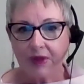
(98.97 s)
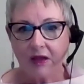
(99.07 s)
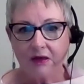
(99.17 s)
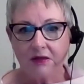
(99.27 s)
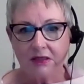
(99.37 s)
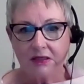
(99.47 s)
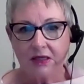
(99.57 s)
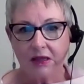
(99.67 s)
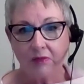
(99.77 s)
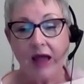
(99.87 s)
and
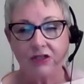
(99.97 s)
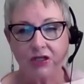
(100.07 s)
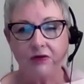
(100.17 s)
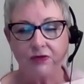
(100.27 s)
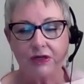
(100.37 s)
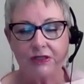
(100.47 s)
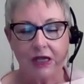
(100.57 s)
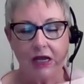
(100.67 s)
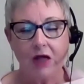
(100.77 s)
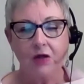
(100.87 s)
actually I was raised
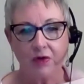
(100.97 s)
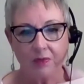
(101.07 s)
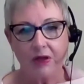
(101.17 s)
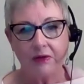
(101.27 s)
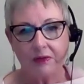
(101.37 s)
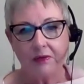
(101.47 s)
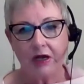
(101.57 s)
in Calgary, but